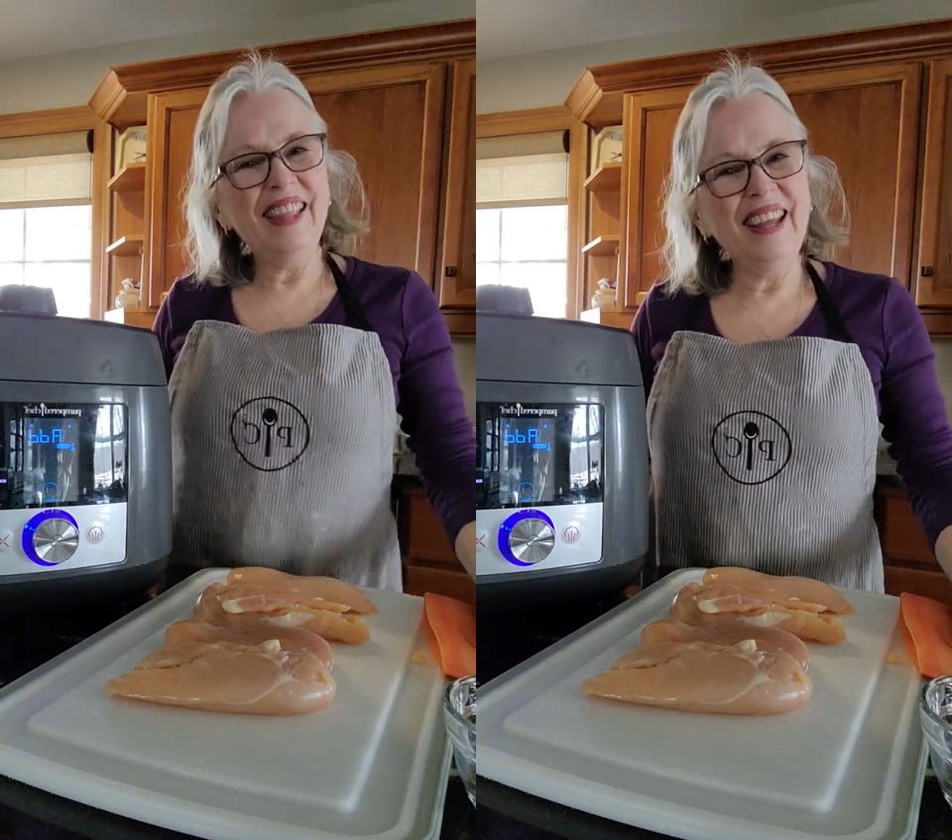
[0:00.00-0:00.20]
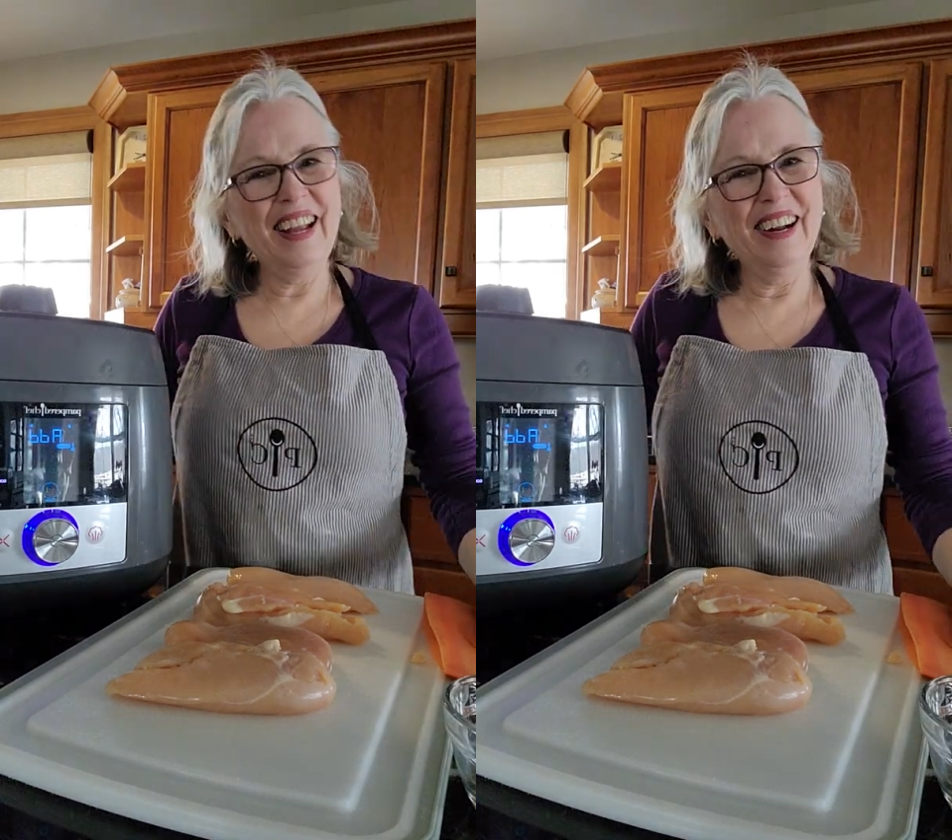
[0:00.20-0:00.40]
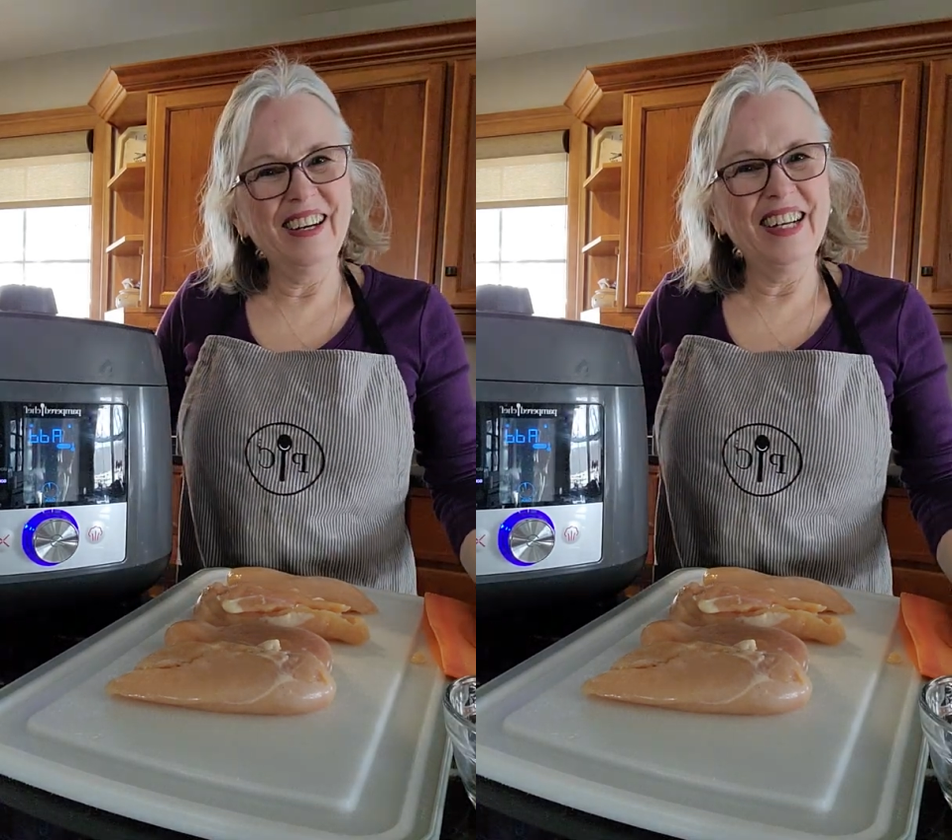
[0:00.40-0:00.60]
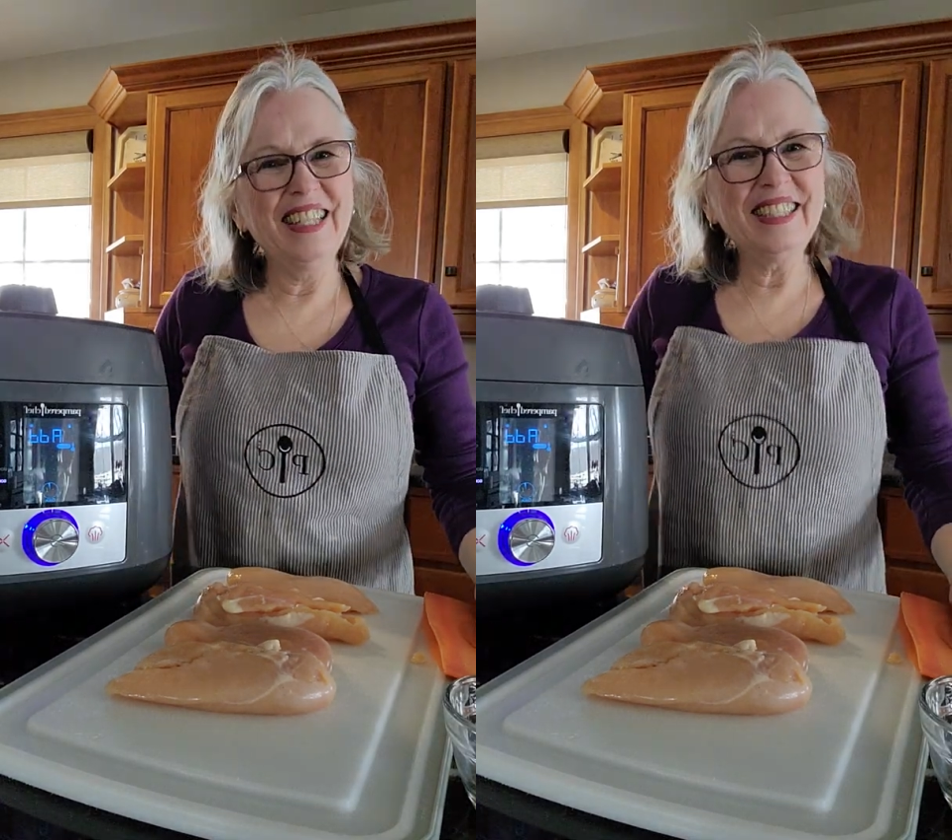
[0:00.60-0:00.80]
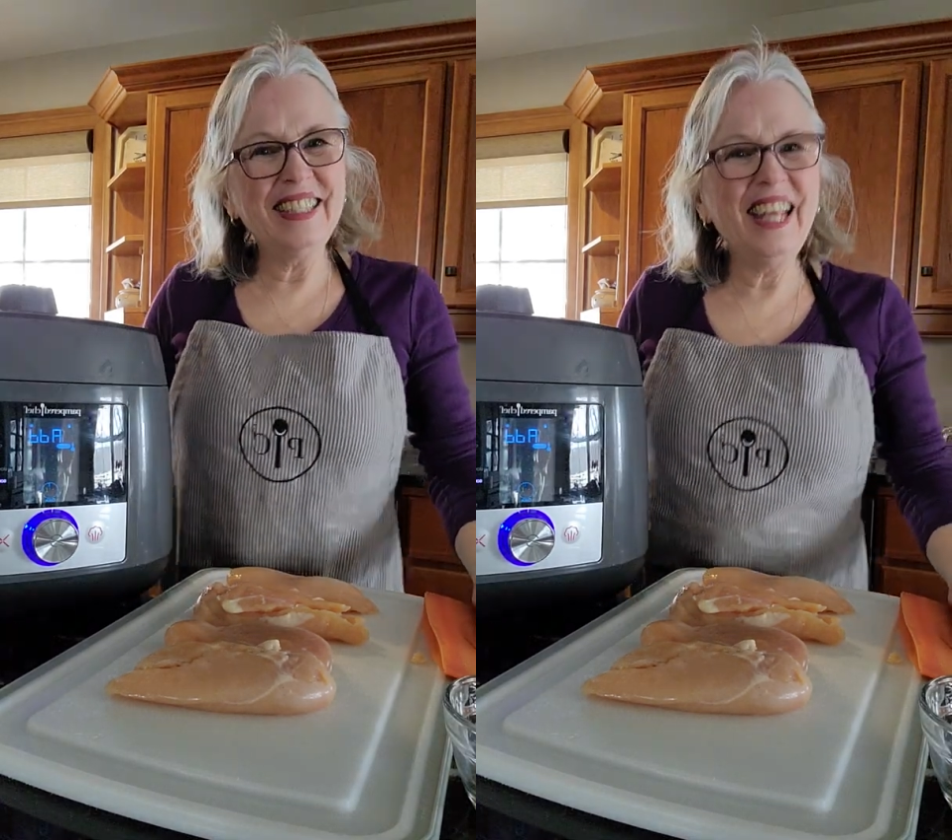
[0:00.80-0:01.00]
there,
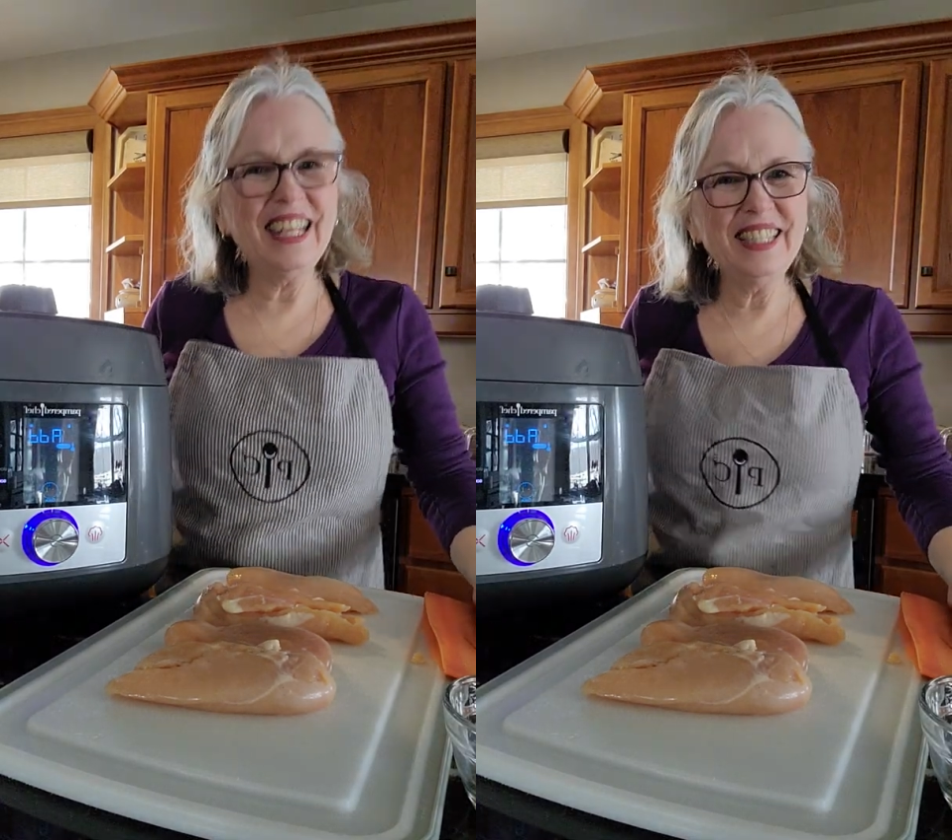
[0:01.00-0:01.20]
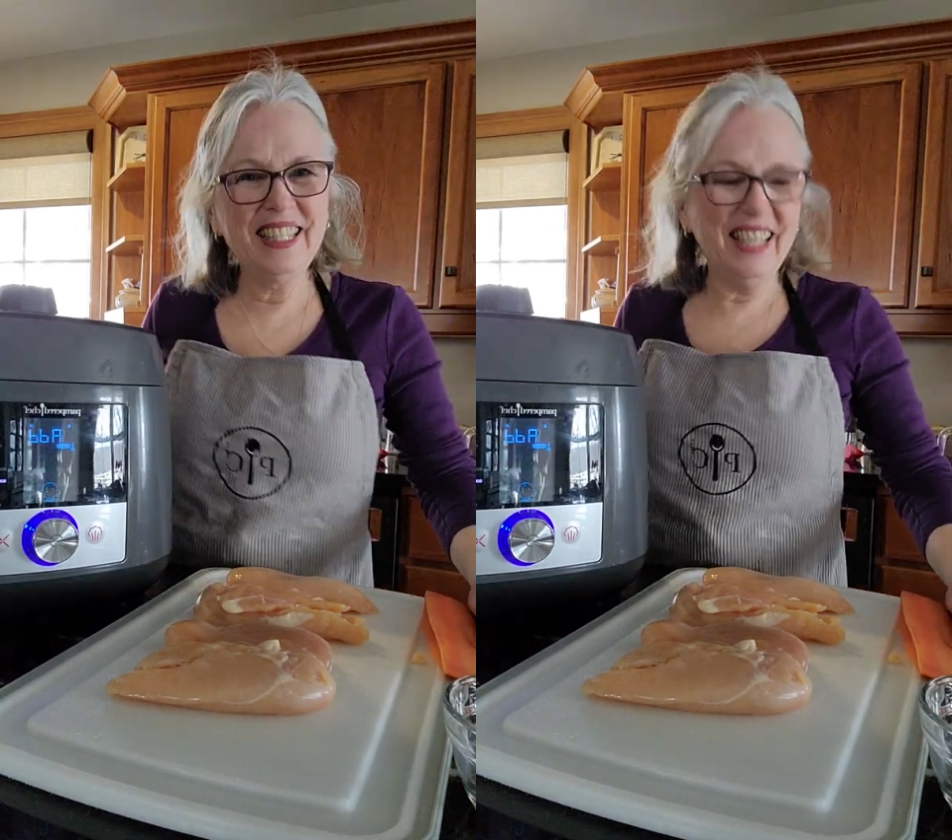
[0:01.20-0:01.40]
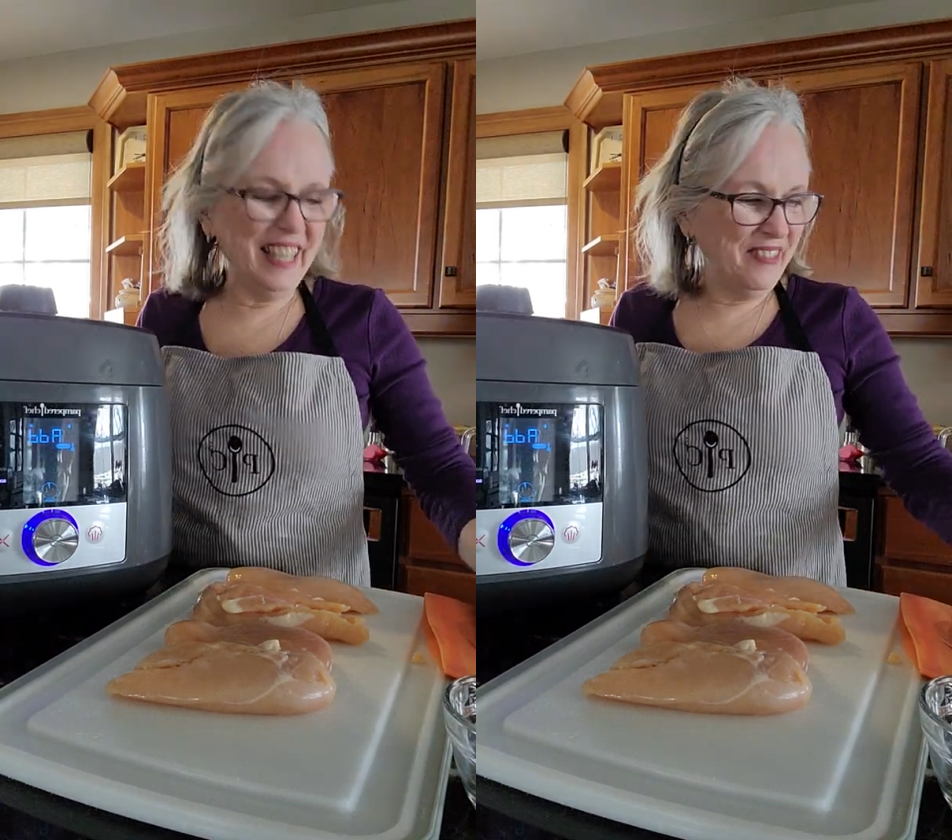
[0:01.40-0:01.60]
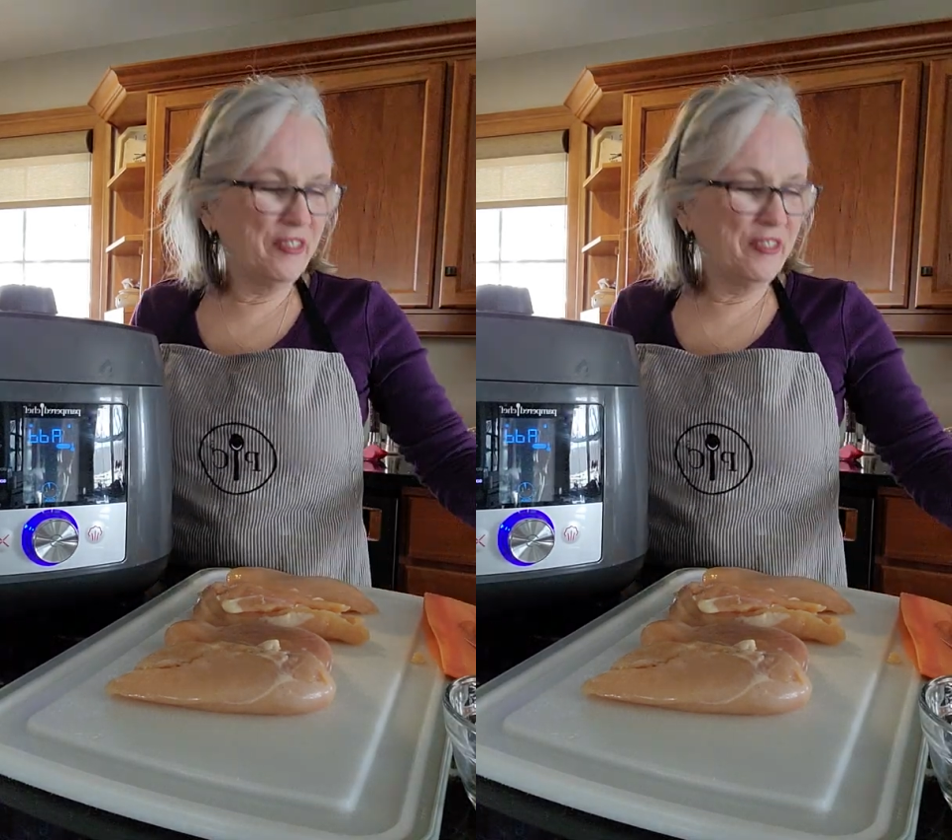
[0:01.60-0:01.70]
it's Nancy